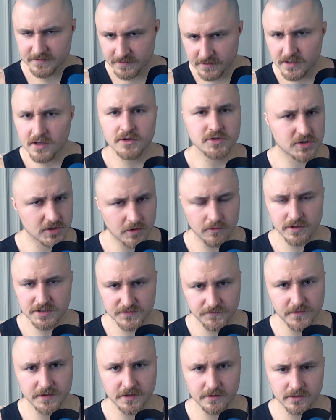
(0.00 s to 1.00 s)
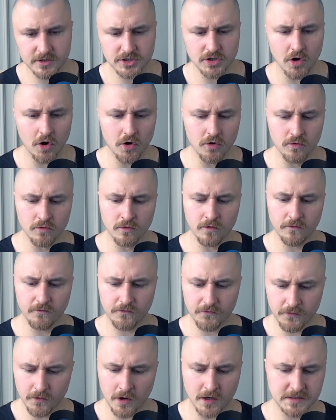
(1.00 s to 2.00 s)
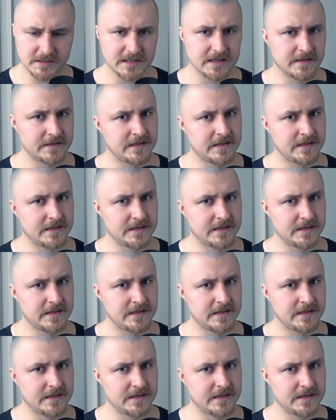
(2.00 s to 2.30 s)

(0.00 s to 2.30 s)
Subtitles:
Those CrossFitters who thought